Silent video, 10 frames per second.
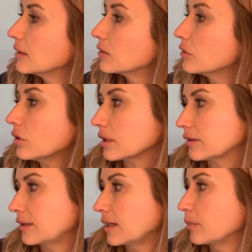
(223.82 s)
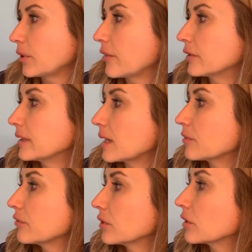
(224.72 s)
"Look," said a brother
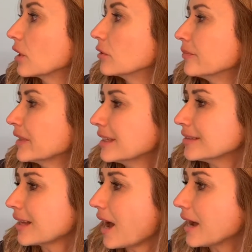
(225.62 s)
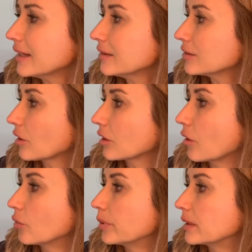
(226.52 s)
named Furlough. "His eyes are
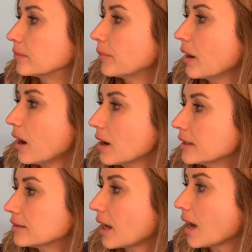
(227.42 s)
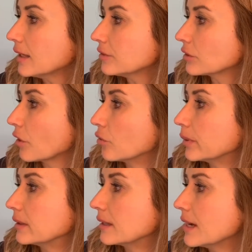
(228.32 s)
open. Pa, his eyes are
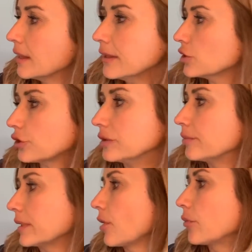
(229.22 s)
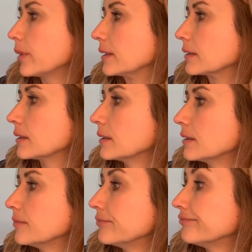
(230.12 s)
open. They shouldn't be open."
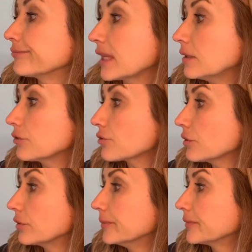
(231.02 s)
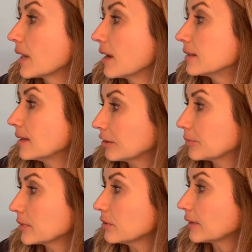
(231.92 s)
It is true.
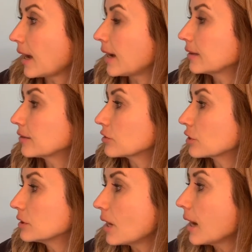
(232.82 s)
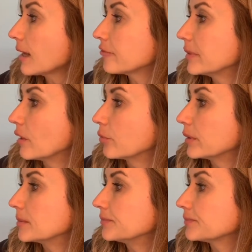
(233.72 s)
Despereaux's eyes should not have been
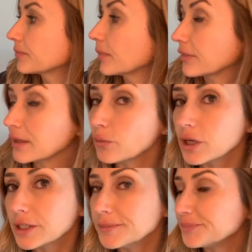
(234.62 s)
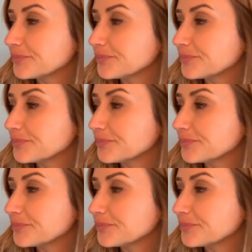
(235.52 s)
open, but they were.